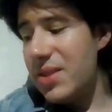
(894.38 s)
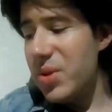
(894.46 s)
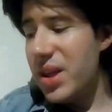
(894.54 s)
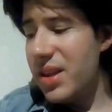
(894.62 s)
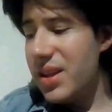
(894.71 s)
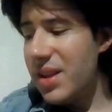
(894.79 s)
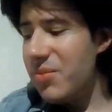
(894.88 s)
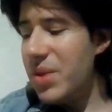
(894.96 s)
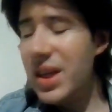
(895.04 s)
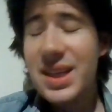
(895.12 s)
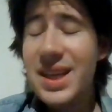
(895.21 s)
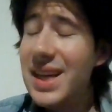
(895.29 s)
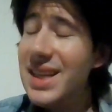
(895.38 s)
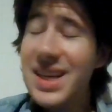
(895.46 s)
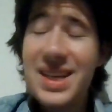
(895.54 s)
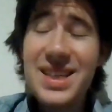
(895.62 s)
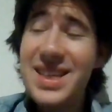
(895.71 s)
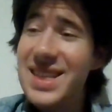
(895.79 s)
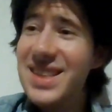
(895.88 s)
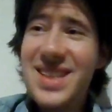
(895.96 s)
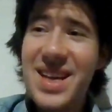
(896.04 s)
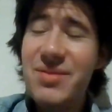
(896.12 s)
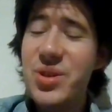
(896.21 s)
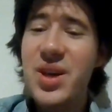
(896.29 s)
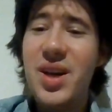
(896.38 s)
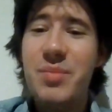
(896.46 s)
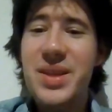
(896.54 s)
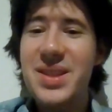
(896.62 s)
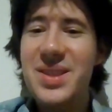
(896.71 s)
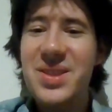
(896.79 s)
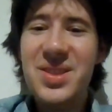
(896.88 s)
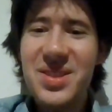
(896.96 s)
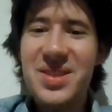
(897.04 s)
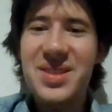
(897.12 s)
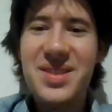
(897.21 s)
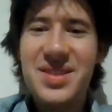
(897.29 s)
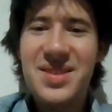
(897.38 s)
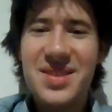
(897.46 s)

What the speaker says: that's what he doesn't have a job. He's just